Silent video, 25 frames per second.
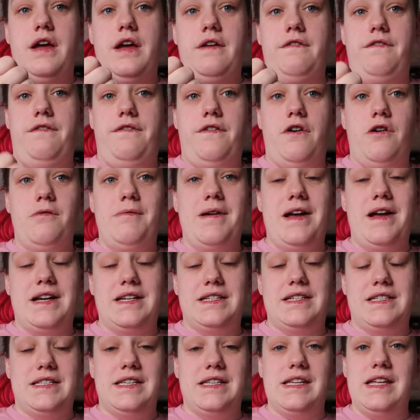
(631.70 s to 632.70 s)
and fall
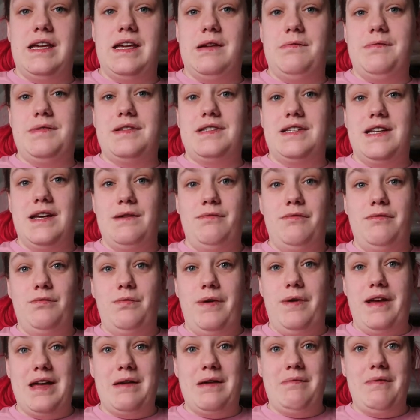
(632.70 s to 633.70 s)
back asleep, Tim
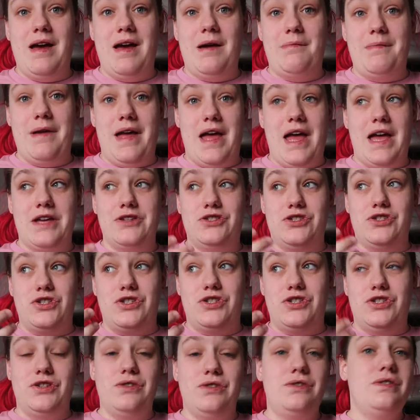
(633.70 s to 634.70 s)
would wake me up as
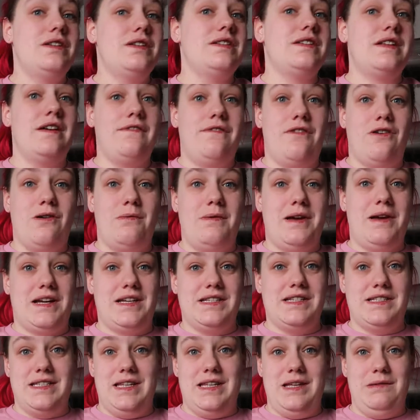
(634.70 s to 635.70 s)
soon as I fall
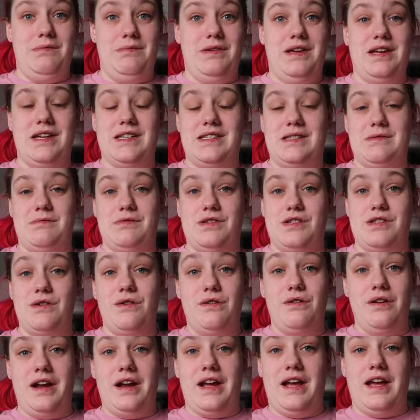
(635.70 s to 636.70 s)
back asleep because I'm
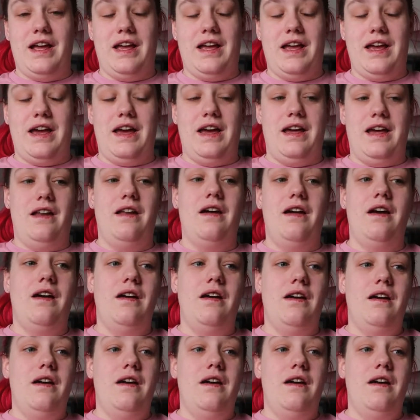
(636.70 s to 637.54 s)
snoring again